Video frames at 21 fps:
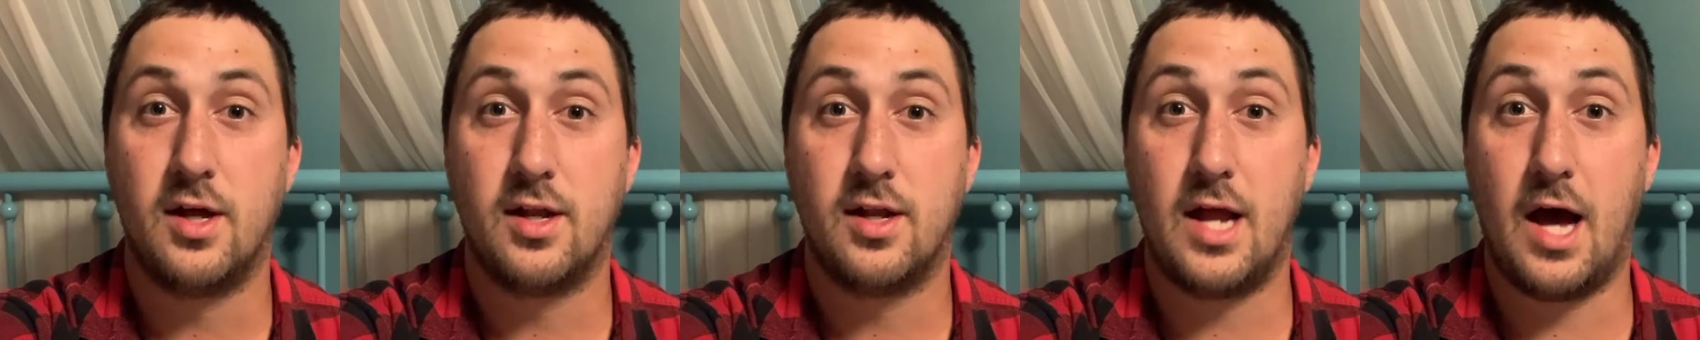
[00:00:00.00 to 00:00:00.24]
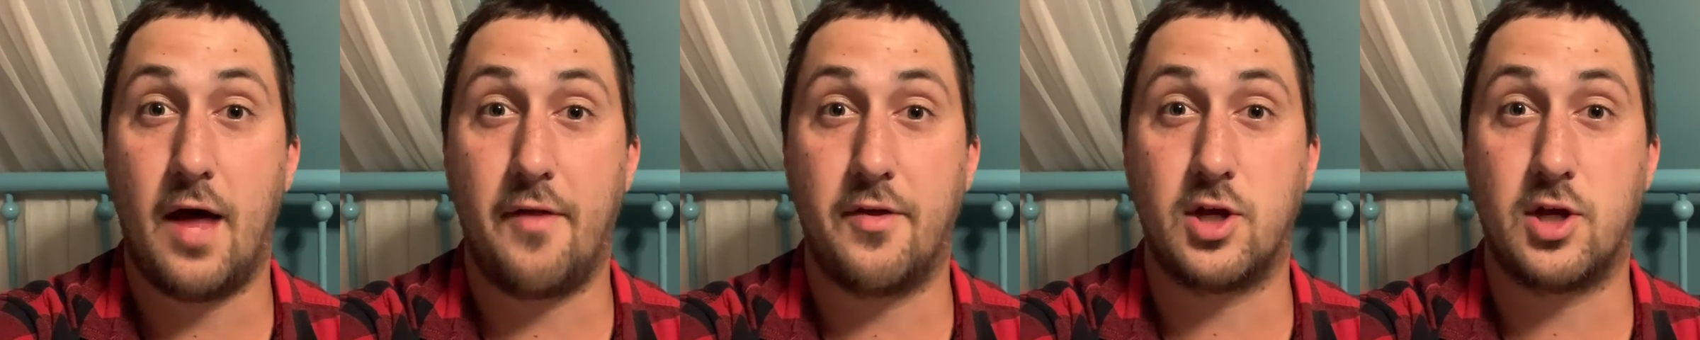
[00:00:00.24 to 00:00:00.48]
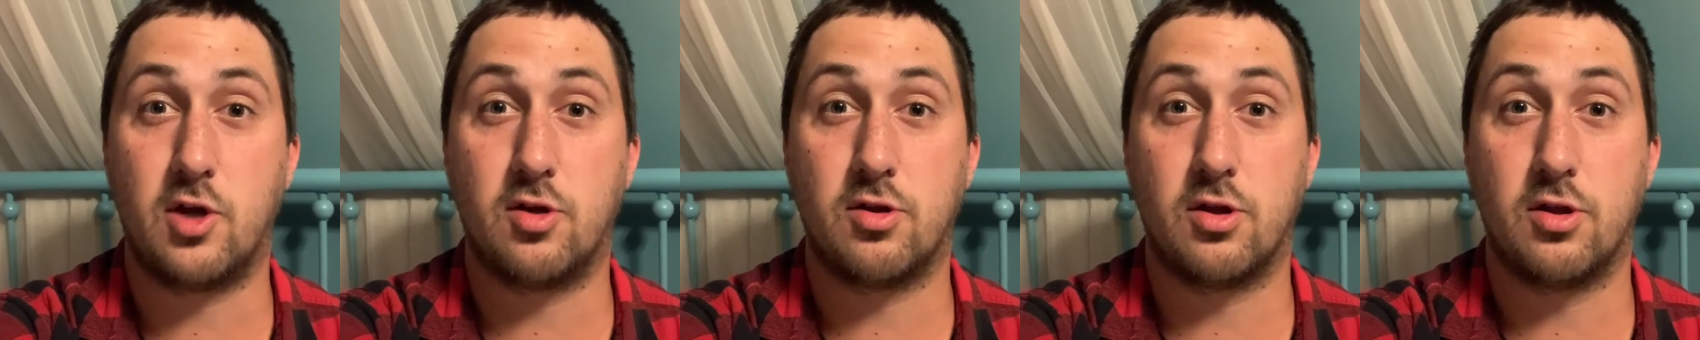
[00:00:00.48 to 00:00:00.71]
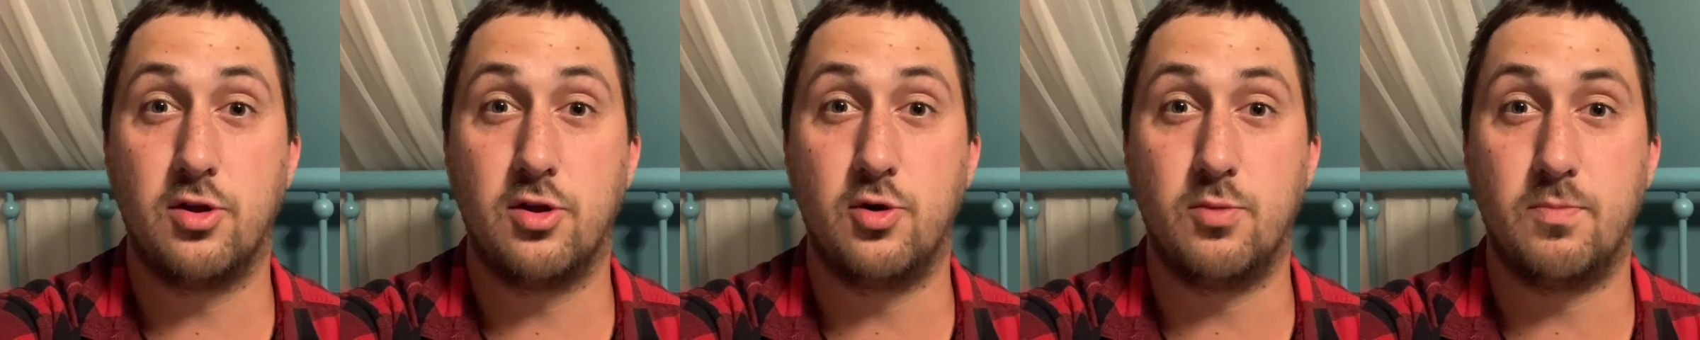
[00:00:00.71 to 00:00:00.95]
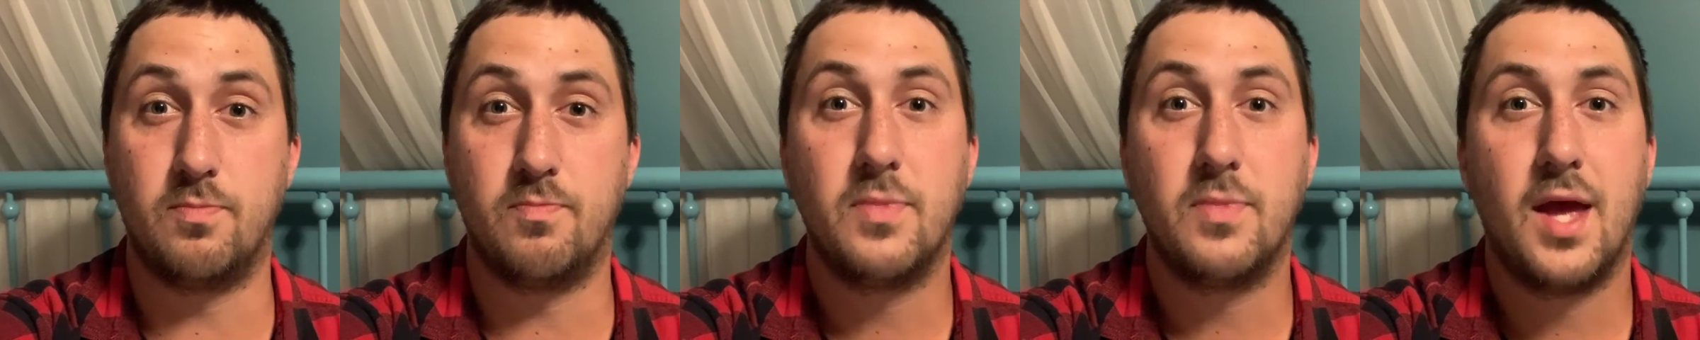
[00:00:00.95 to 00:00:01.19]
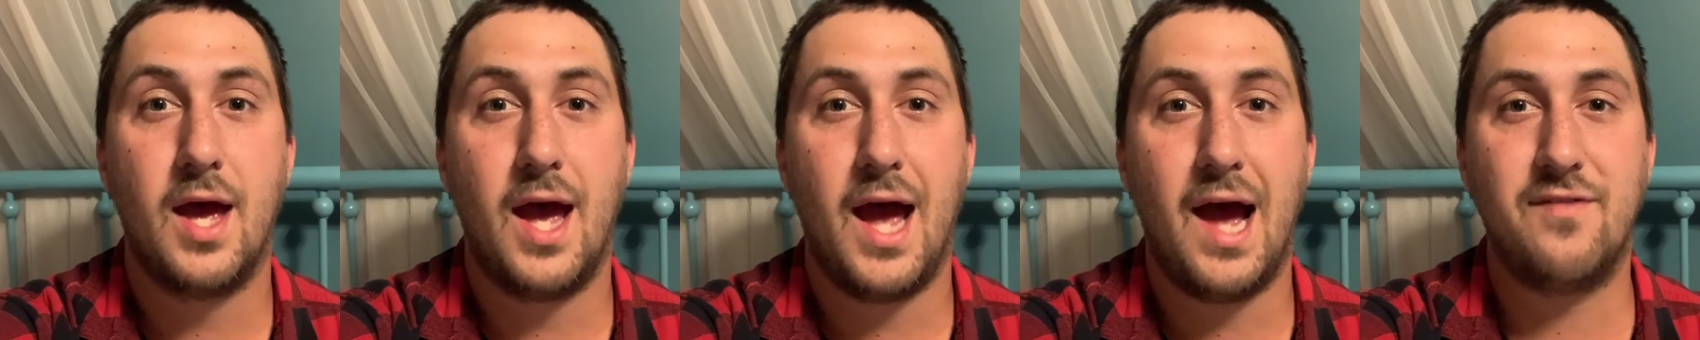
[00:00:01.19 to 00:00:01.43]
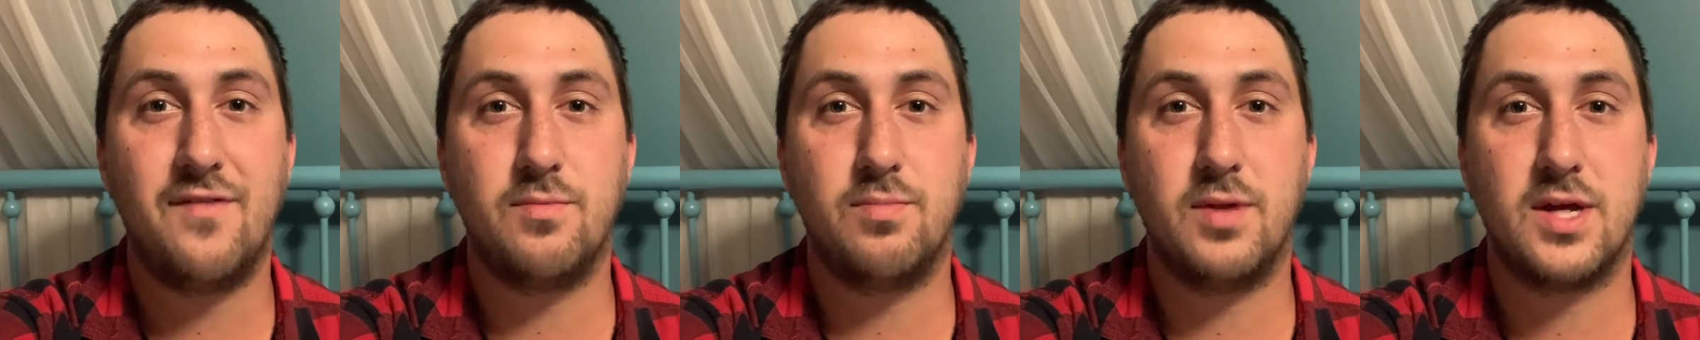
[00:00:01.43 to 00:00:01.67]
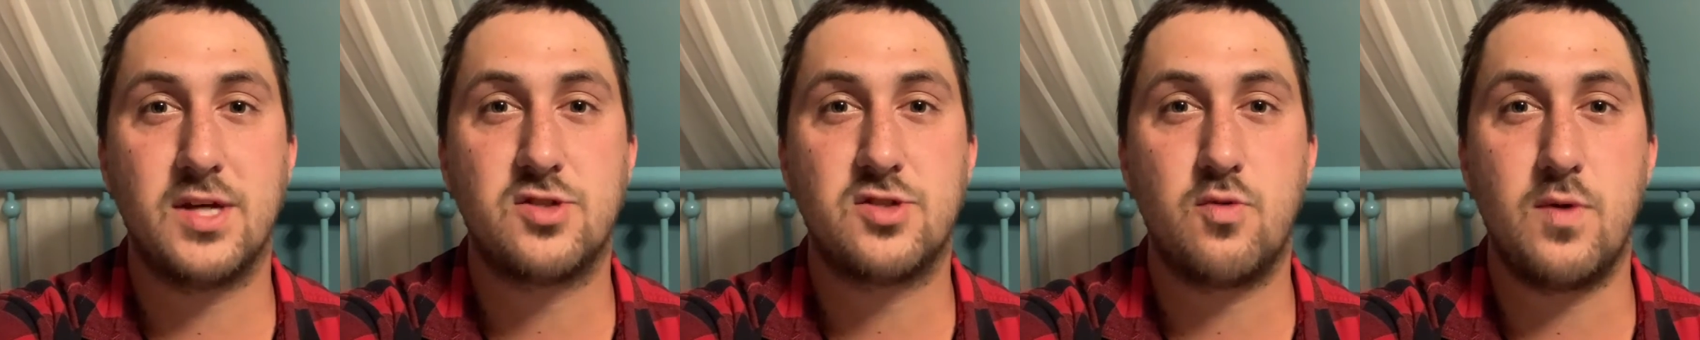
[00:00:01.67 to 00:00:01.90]
Now that you're in the loop, have a
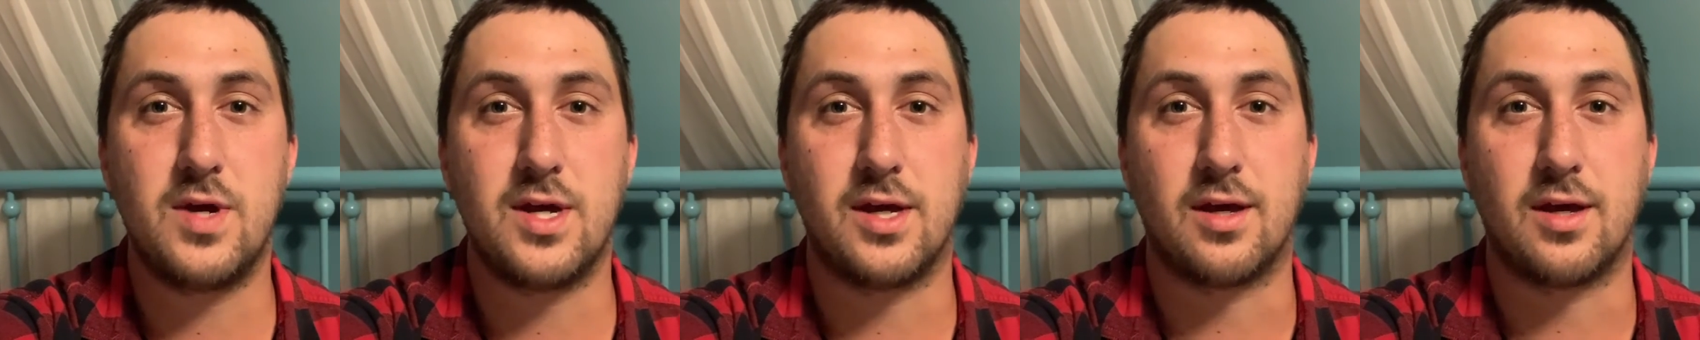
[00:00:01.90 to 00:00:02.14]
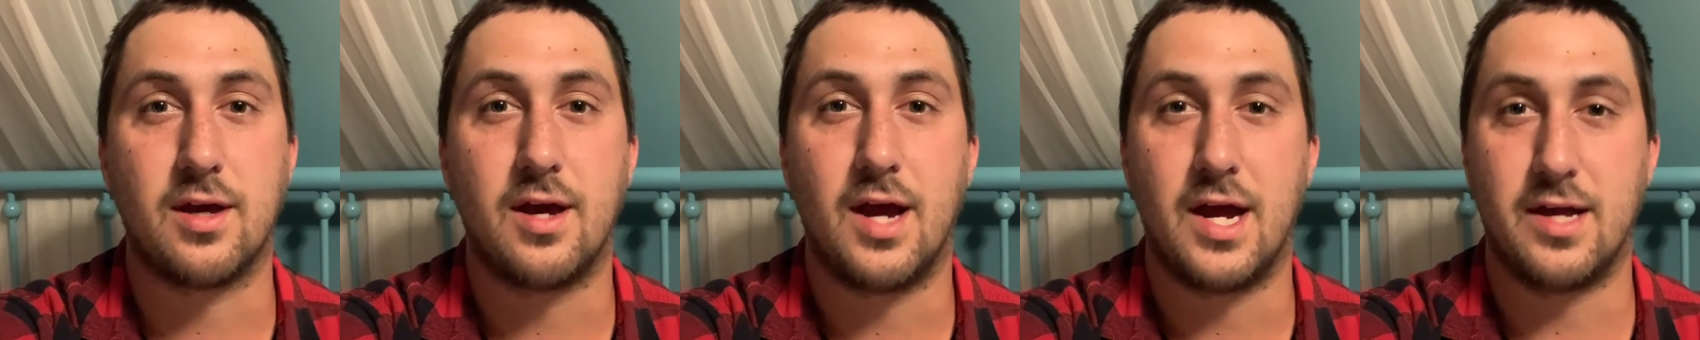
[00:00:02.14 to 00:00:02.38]
blessed week